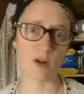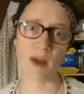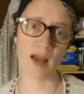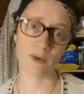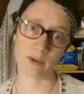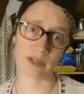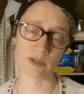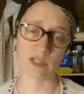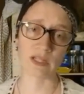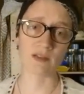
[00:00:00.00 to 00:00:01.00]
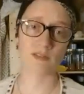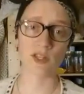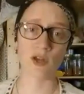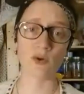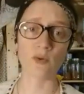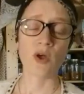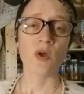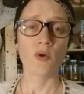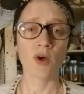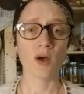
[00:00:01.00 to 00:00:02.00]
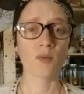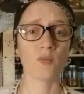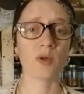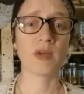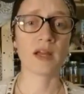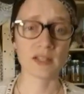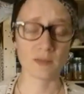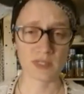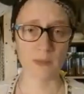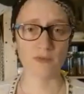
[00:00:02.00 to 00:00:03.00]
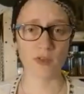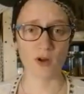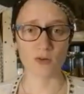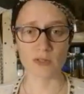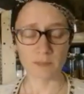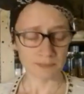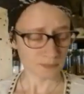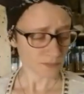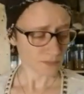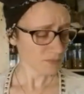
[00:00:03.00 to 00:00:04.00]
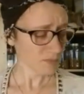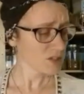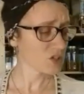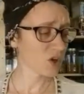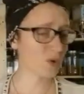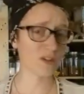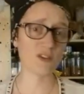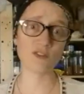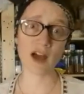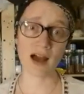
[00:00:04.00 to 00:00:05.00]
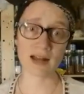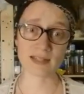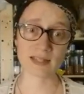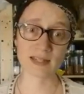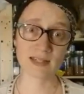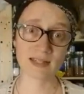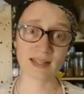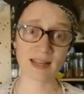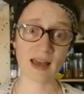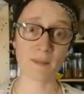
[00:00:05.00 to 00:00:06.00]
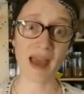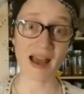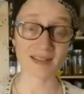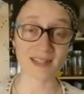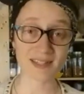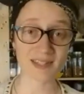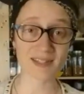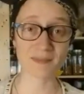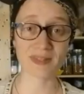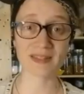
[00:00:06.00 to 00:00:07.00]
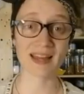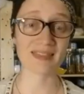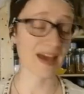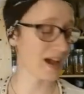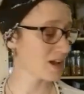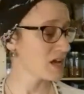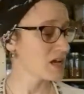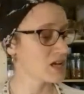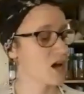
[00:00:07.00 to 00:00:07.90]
nearby where we used to live. So we picked up some of those. So if you've got access to something like that,